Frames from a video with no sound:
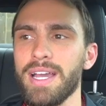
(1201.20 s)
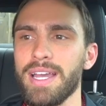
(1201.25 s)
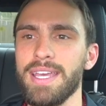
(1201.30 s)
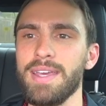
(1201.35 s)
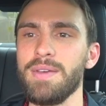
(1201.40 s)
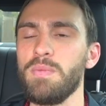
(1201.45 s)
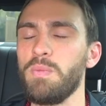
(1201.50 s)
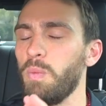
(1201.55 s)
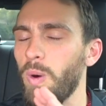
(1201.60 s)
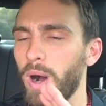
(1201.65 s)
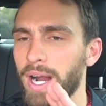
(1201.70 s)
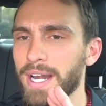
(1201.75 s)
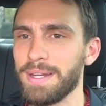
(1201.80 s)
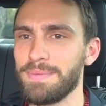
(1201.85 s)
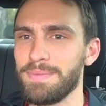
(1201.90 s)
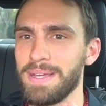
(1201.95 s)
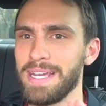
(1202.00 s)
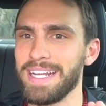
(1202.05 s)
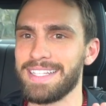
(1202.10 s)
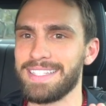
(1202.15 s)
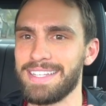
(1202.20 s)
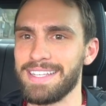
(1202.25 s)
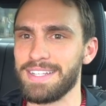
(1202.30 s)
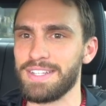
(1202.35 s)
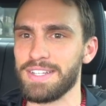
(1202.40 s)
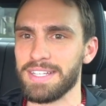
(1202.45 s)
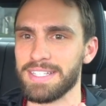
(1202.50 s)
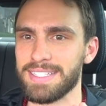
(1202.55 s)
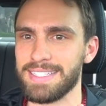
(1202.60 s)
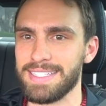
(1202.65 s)
he wanted me to
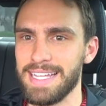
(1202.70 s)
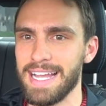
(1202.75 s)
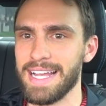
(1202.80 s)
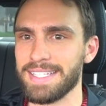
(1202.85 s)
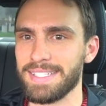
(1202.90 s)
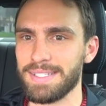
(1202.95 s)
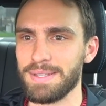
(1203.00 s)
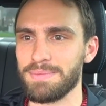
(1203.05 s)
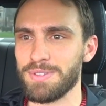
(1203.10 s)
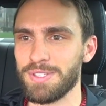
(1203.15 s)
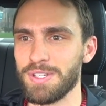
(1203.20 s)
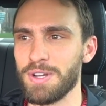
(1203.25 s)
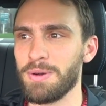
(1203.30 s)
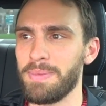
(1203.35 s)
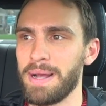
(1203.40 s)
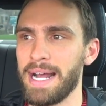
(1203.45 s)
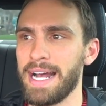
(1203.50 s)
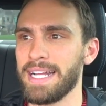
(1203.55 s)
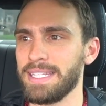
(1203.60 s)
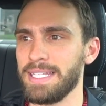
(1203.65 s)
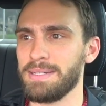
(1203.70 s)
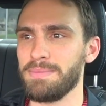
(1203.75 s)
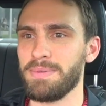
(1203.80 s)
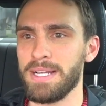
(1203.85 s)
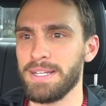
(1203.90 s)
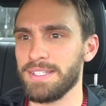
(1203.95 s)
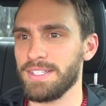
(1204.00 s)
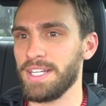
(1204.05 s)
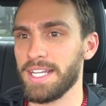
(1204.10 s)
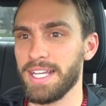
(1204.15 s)
just test him so badly, but
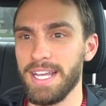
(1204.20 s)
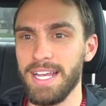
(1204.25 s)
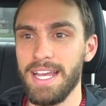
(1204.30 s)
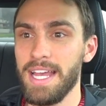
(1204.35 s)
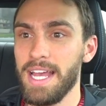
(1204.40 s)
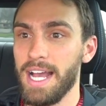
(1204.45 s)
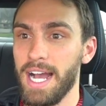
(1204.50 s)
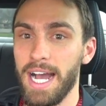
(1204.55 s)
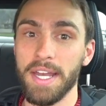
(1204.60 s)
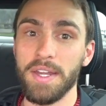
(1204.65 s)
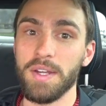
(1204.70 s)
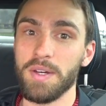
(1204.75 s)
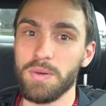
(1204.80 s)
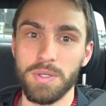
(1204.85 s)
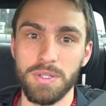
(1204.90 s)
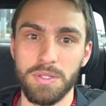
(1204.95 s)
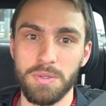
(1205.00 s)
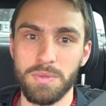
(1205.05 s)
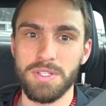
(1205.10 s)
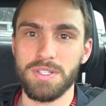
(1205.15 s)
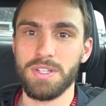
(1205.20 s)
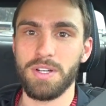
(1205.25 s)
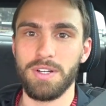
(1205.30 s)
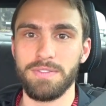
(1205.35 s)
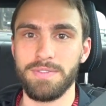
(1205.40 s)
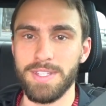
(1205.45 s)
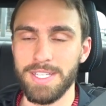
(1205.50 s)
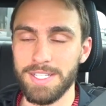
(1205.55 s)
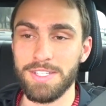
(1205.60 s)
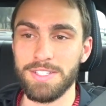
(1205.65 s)
I was like, I know what the result
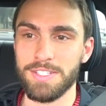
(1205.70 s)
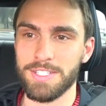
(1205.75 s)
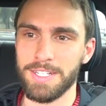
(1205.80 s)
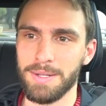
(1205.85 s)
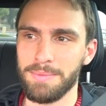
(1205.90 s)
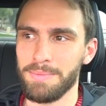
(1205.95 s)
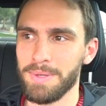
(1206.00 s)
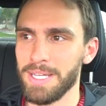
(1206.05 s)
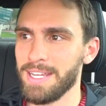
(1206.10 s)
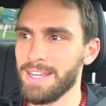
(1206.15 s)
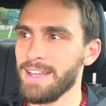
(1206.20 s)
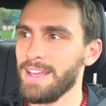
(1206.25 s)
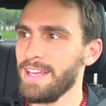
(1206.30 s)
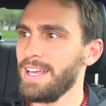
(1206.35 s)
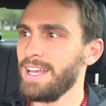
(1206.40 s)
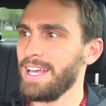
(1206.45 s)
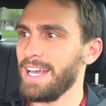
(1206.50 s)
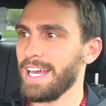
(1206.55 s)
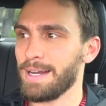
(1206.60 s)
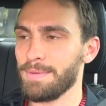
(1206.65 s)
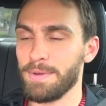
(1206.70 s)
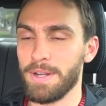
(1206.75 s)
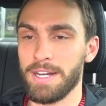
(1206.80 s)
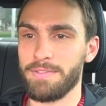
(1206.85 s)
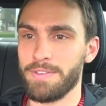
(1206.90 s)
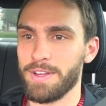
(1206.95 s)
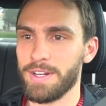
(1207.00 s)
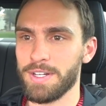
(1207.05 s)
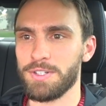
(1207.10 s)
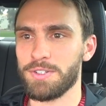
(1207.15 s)
of this is gonna be, and I'm not
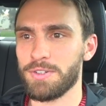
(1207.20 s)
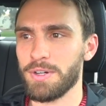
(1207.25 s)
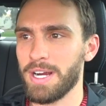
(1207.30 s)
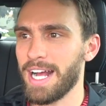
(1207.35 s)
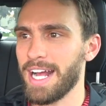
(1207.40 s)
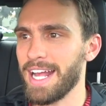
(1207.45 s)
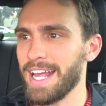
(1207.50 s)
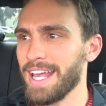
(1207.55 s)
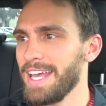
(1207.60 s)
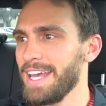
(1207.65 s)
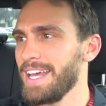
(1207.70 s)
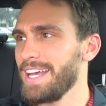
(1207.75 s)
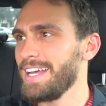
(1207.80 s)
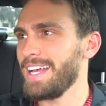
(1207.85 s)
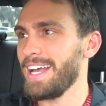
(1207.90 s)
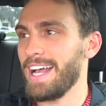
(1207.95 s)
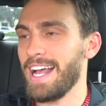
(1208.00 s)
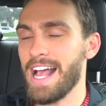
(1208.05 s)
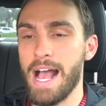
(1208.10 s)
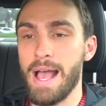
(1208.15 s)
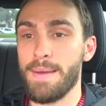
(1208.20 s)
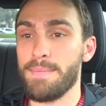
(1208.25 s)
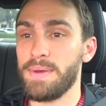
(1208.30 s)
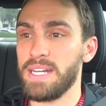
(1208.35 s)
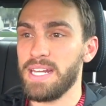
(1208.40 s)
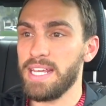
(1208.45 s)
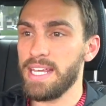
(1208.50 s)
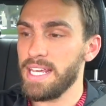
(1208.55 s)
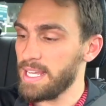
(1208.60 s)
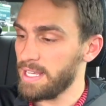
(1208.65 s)
even gonna try. I
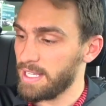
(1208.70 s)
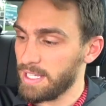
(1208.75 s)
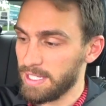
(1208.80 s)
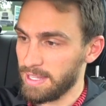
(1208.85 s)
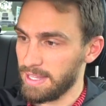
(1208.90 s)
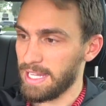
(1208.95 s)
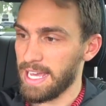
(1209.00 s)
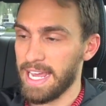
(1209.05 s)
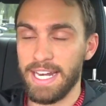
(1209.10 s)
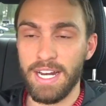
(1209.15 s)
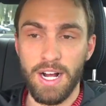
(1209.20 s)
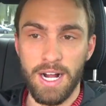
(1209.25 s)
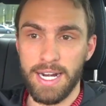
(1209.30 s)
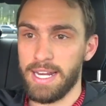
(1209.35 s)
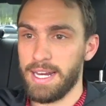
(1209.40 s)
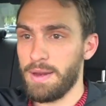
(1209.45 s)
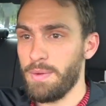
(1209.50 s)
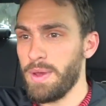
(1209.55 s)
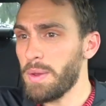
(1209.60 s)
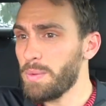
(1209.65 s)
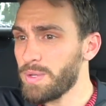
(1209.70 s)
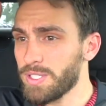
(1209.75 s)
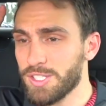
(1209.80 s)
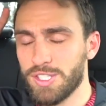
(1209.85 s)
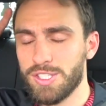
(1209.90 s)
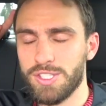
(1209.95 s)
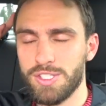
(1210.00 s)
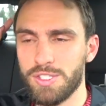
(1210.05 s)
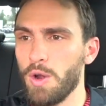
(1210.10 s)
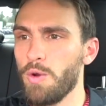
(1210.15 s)
mean, he laid on it and he was
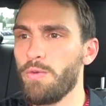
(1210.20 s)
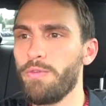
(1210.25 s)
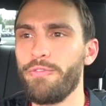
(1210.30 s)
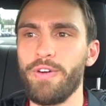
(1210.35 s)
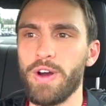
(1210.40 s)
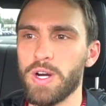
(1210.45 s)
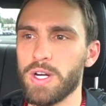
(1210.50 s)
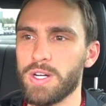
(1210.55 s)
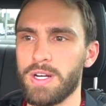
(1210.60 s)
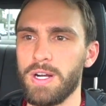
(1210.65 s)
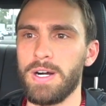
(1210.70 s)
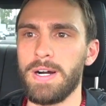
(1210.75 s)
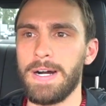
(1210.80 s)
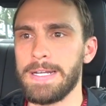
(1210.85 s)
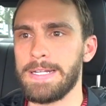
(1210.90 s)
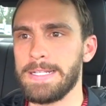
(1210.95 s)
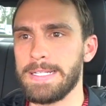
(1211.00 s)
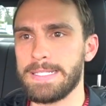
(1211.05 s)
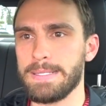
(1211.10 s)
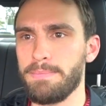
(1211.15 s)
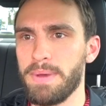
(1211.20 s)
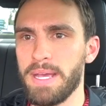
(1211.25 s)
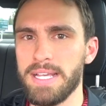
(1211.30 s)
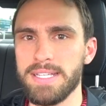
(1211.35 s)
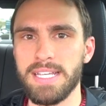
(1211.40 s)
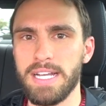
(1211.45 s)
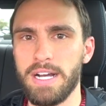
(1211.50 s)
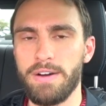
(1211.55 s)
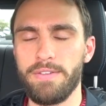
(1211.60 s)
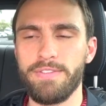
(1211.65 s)
so far gone. It's
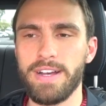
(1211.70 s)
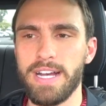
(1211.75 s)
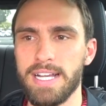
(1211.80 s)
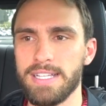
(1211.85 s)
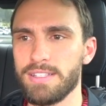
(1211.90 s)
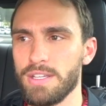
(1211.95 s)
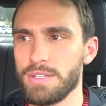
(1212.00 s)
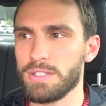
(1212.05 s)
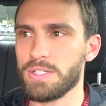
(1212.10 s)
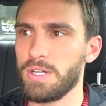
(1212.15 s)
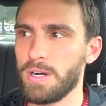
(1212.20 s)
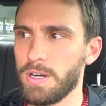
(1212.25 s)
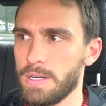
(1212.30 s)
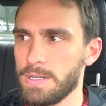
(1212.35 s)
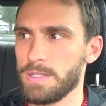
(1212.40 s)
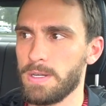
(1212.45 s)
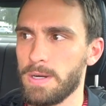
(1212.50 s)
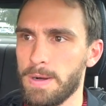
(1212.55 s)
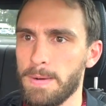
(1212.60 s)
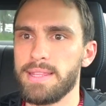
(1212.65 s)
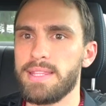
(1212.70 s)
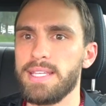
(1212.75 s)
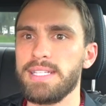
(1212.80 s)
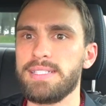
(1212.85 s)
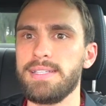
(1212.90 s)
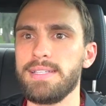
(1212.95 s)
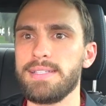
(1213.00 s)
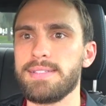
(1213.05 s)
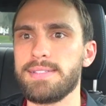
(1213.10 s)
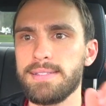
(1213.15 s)
amazing how fast those cars are.
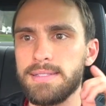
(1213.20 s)
This is,